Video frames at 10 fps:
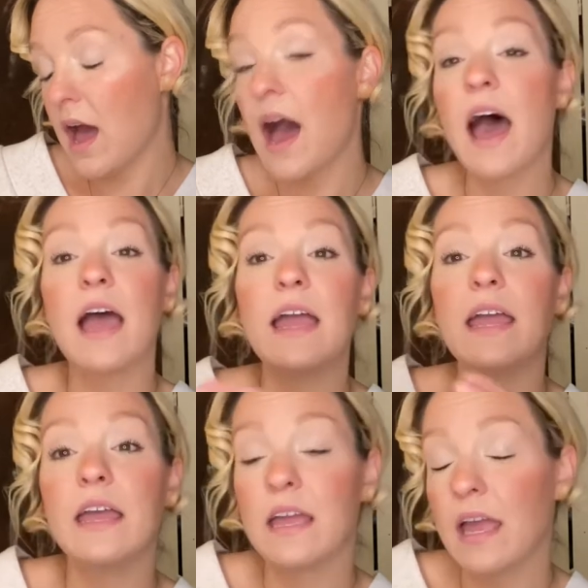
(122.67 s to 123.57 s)

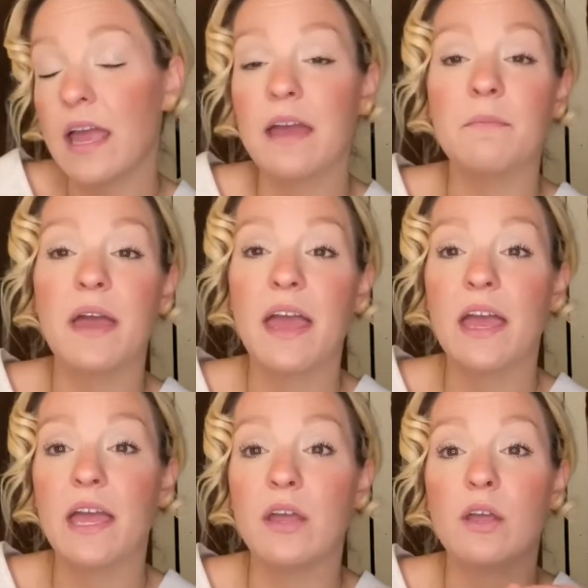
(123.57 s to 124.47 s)
I am
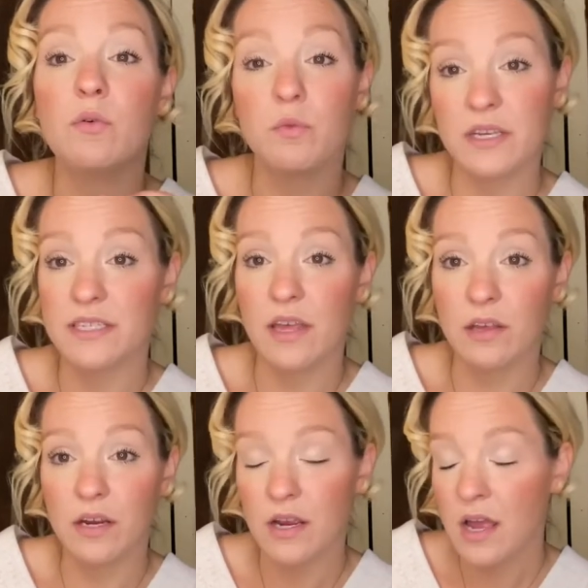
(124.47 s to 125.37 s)
a reseller.